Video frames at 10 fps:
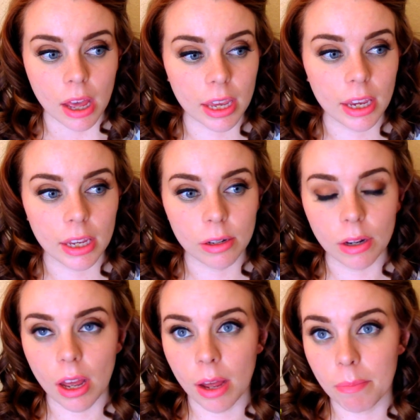in
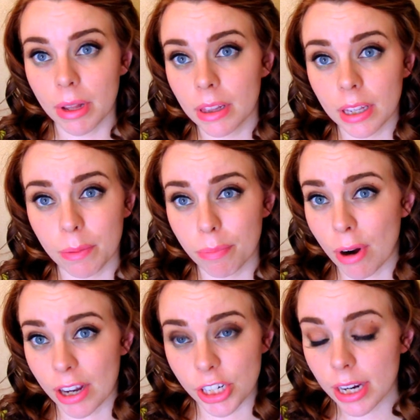uh, monthly
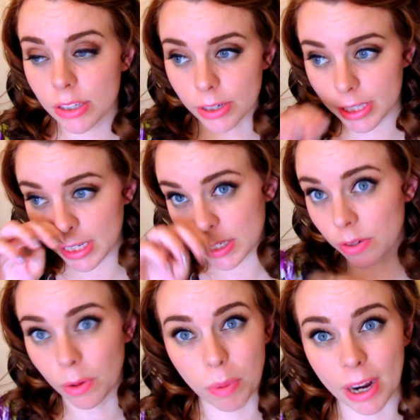projects or
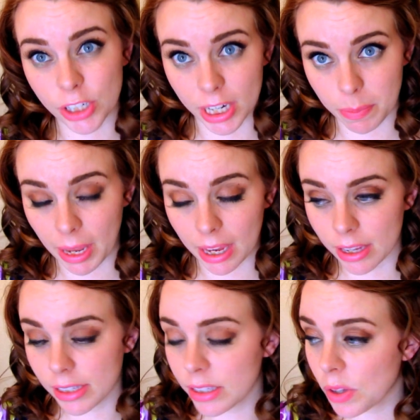seasonal project
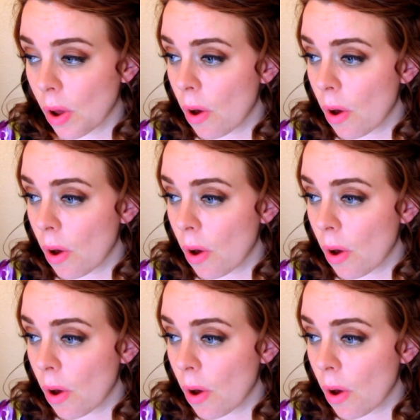pans